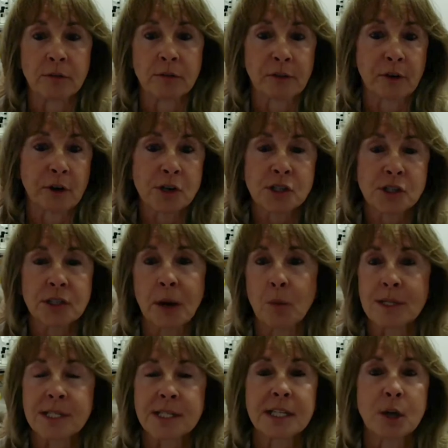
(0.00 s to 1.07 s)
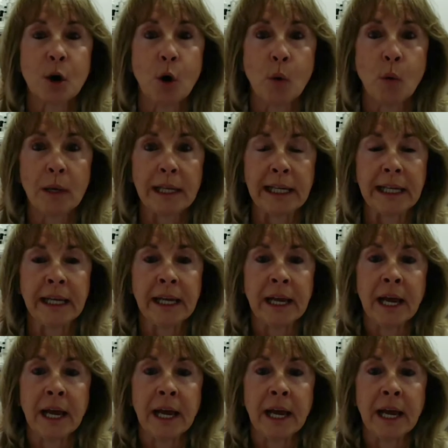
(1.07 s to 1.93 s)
first, I was the only